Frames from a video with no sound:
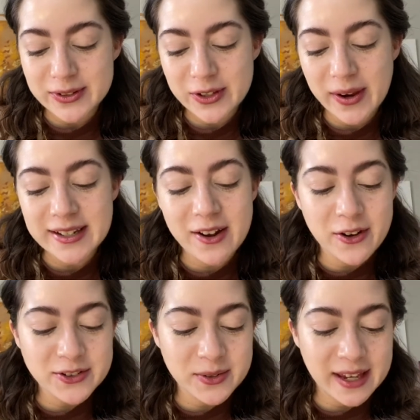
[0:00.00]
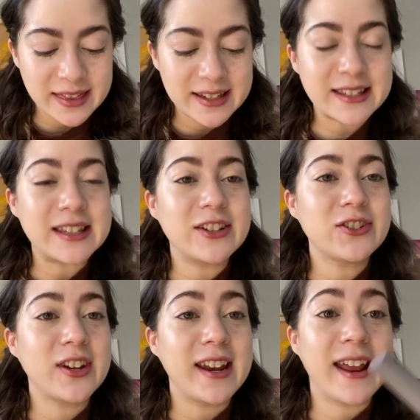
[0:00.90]
So I did also get this in the
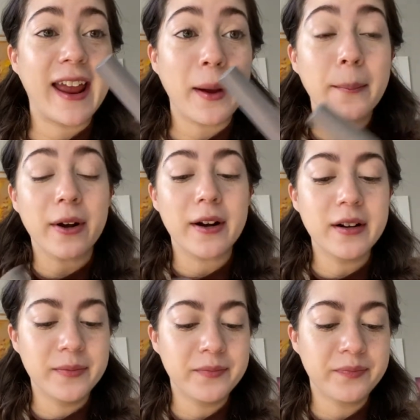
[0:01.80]
shade Amber,